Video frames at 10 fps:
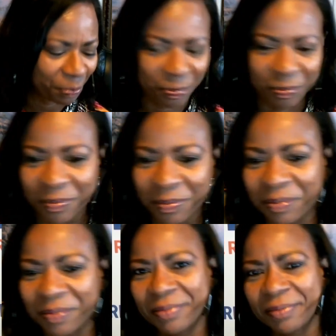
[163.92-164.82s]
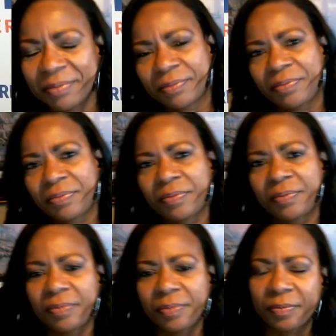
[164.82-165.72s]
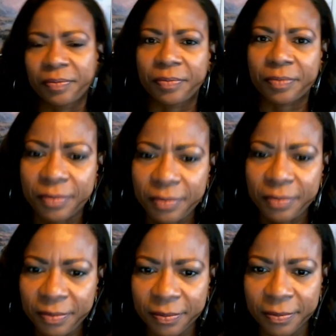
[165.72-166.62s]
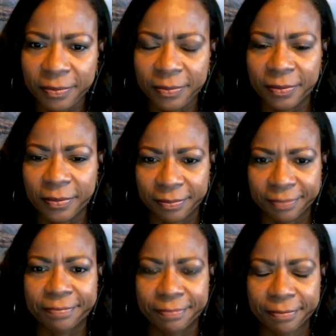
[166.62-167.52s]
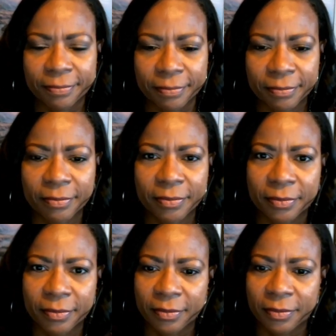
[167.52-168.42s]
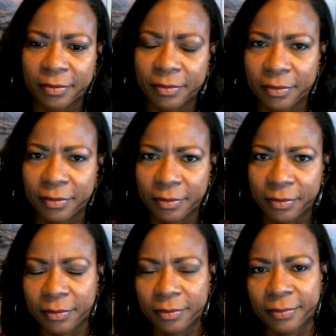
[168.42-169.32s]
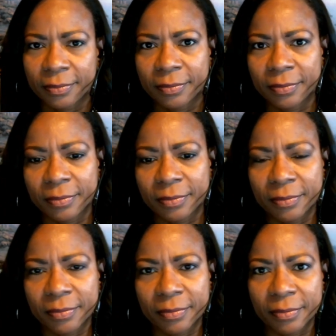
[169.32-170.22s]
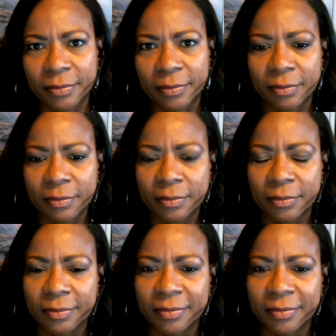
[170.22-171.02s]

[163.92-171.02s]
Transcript: (silent)